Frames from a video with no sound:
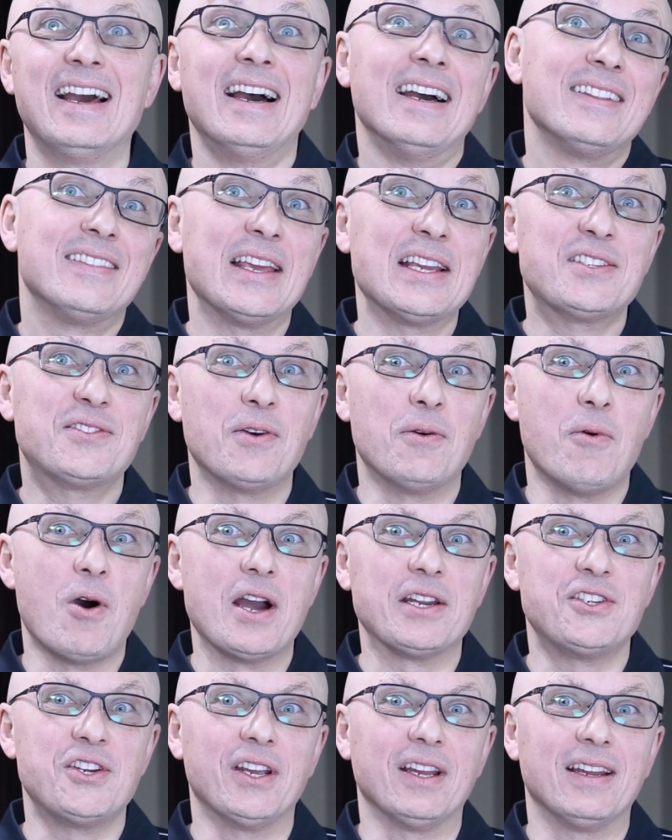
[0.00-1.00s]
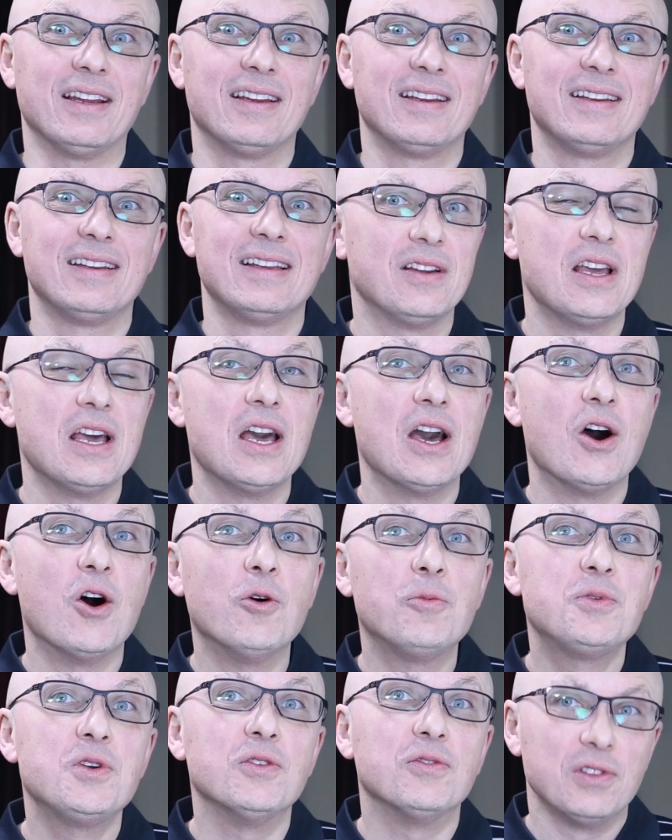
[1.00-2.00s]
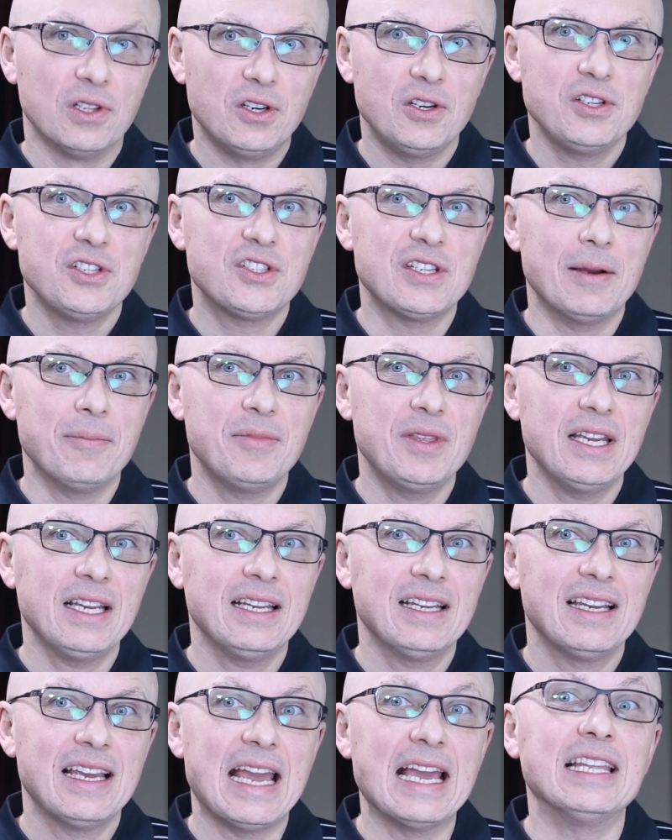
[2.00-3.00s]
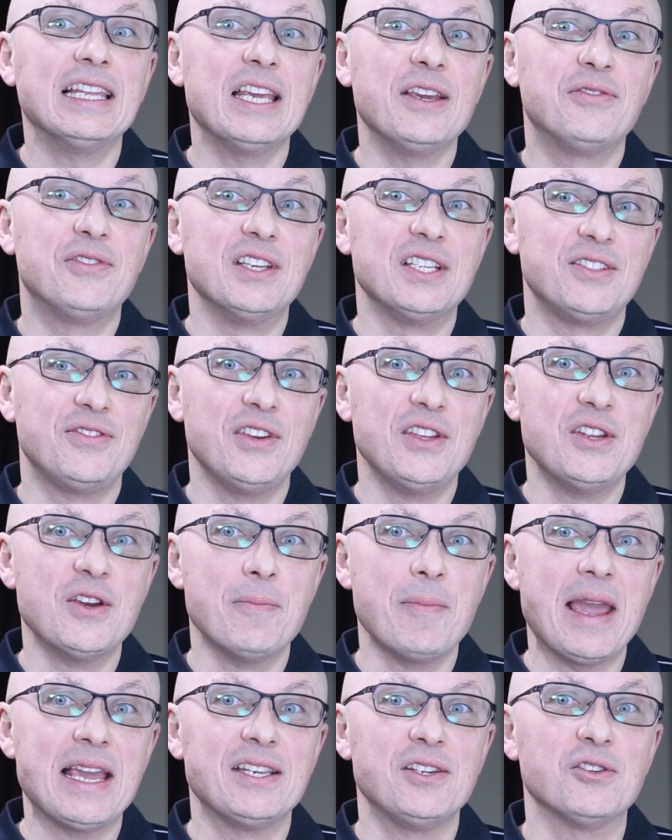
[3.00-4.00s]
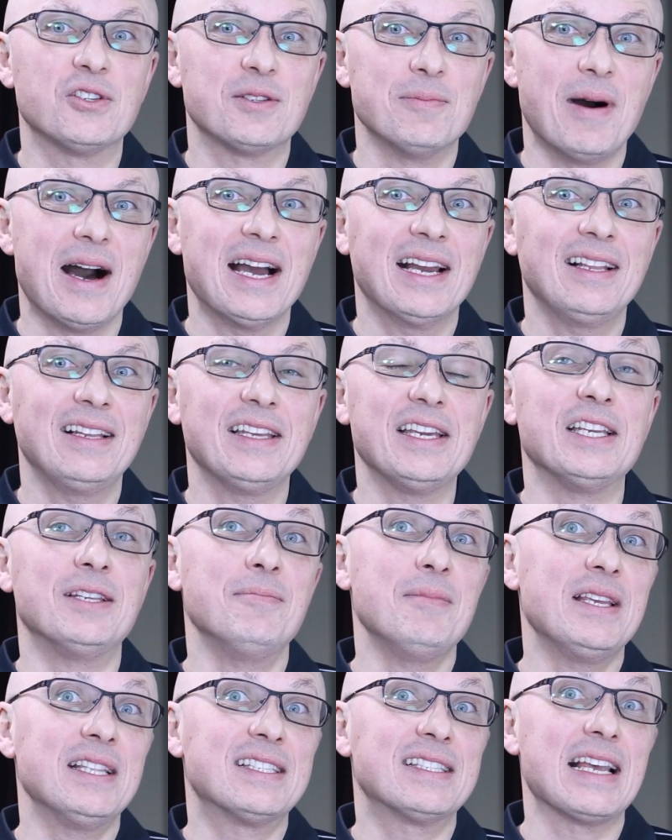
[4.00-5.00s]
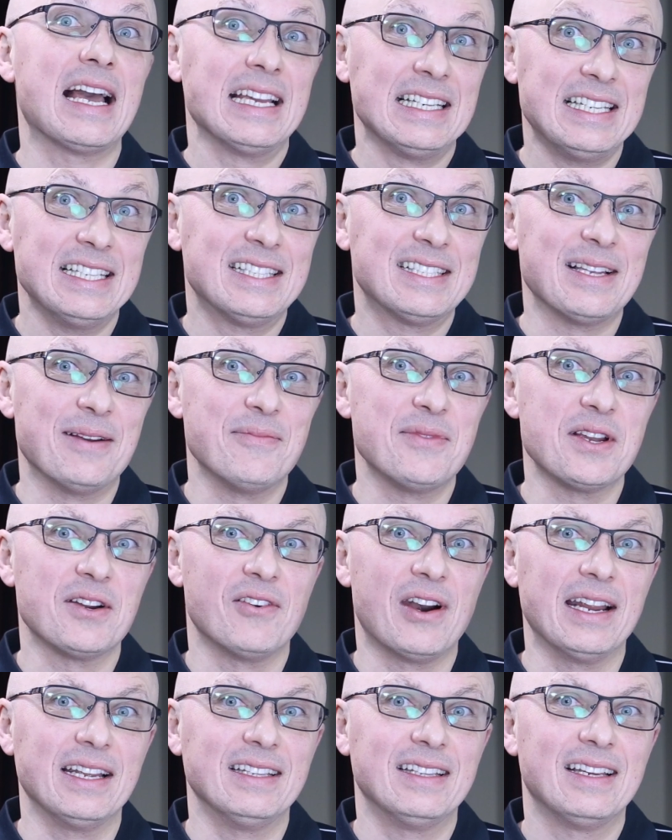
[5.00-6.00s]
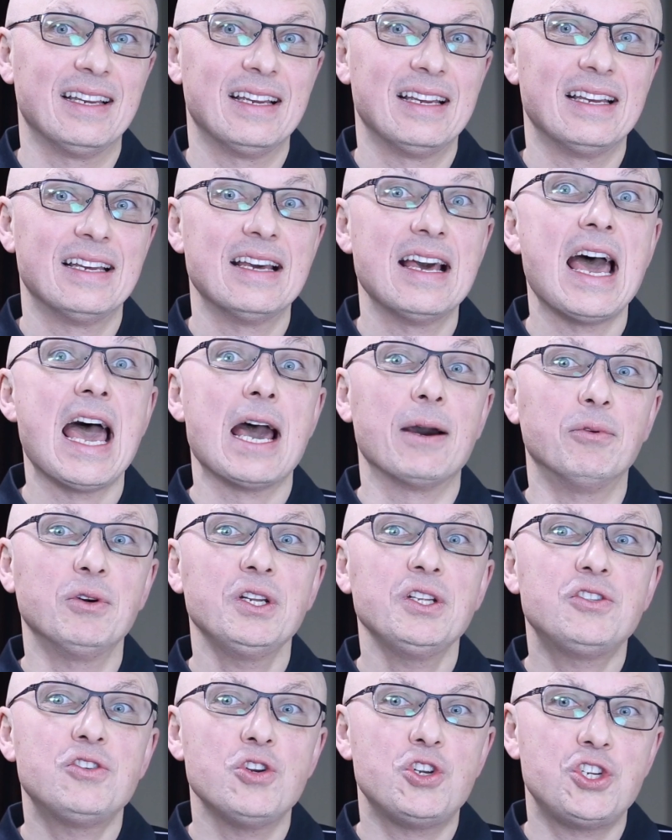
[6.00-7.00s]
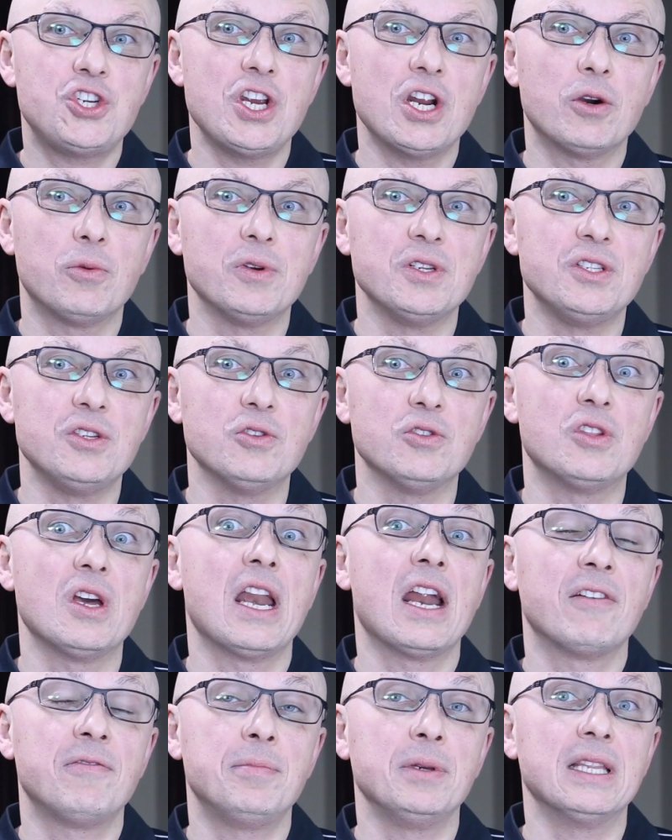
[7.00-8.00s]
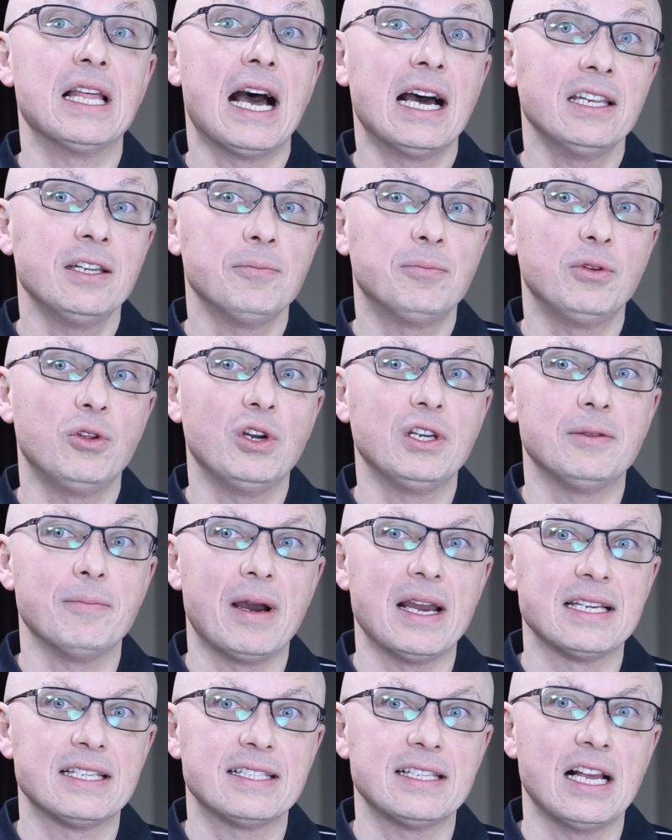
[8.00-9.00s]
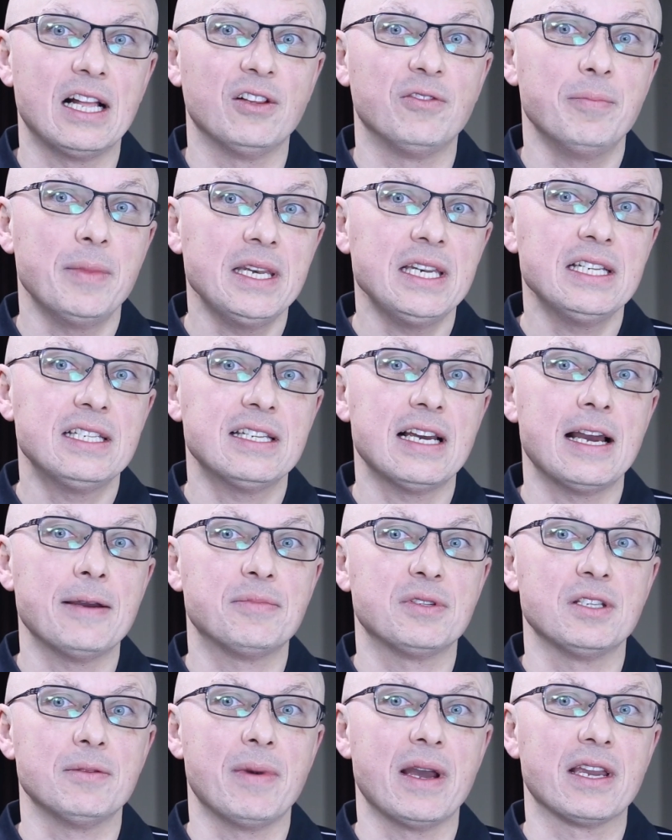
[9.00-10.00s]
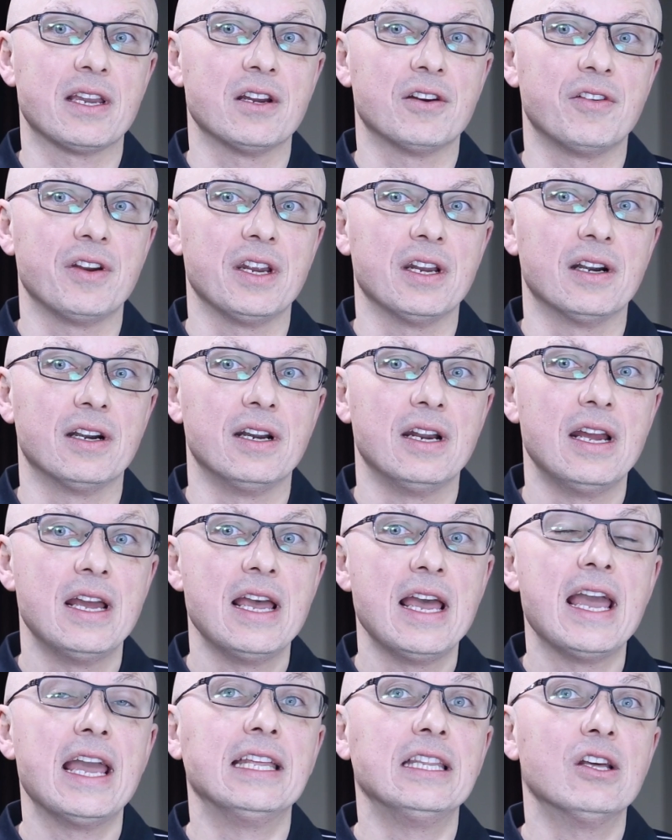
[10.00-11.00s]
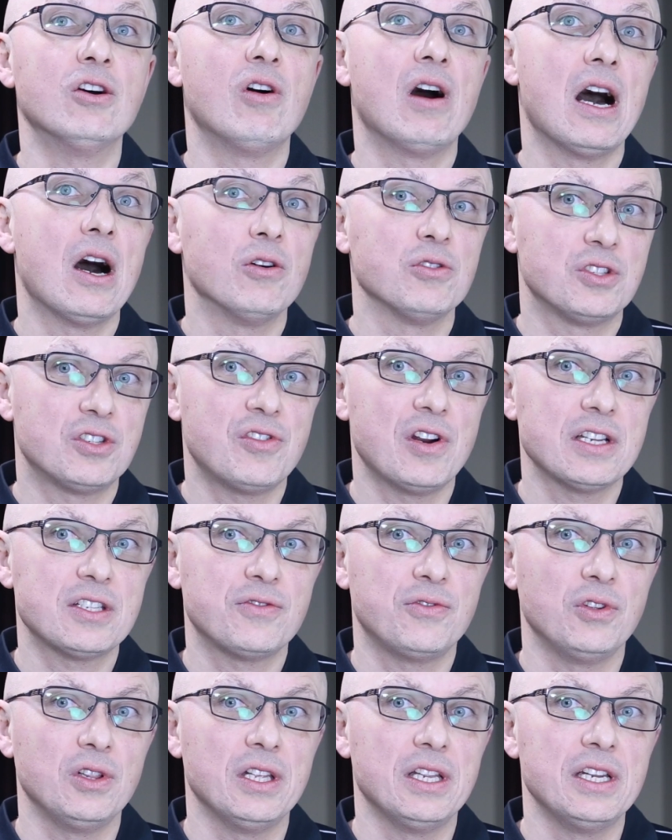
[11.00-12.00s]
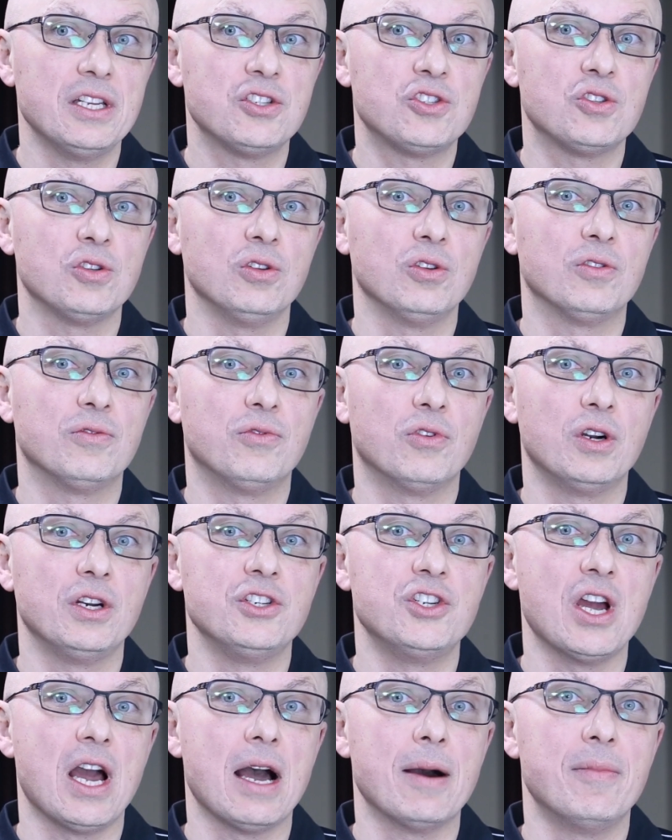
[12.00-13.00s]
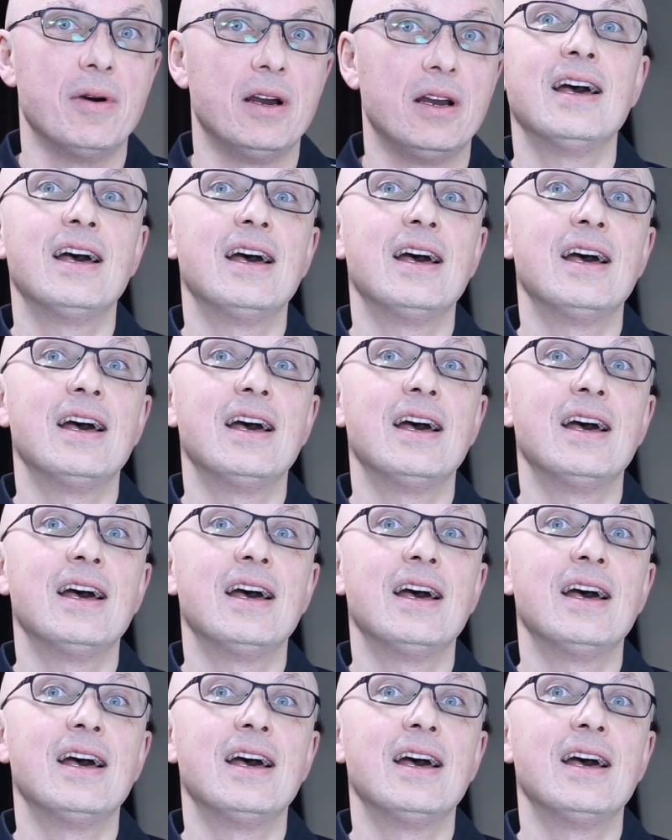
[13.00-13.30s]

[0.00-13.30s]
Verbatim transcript: Thanks for watching. Hope you've learned something and if this video made you smile, it means I did something right. I wanted to share with you that I've been unemployed myself many times in my career and know how stressful it is to look for a job.